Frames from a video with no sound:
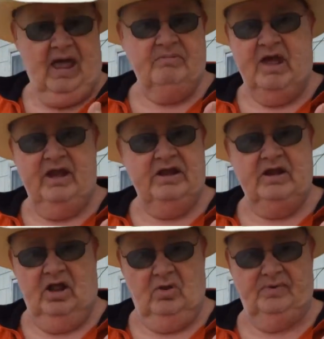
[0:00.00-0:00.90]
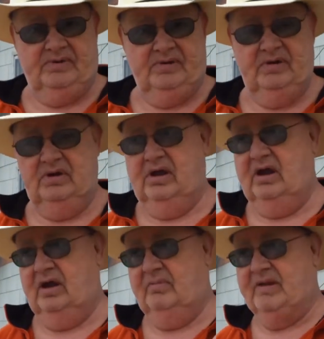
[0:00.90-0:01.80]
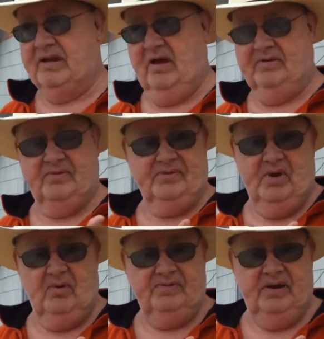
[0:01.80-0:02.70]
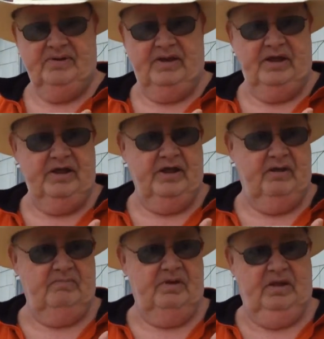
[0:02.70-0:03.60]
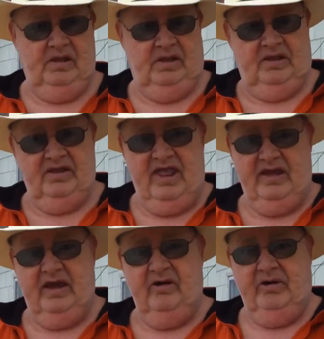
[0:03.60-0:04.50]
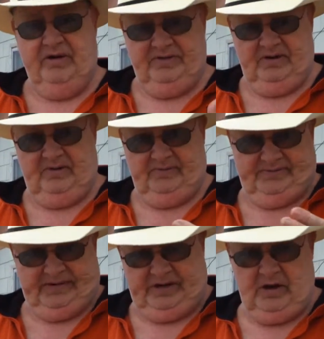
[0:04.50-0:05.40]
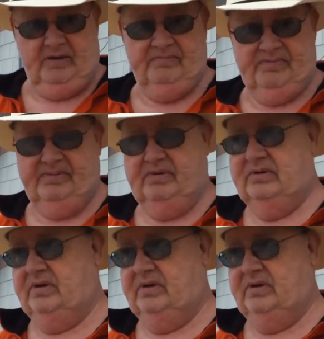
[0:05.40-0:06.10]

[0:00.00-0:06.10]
I've got it closed because there's no sense heating up that area until she comes.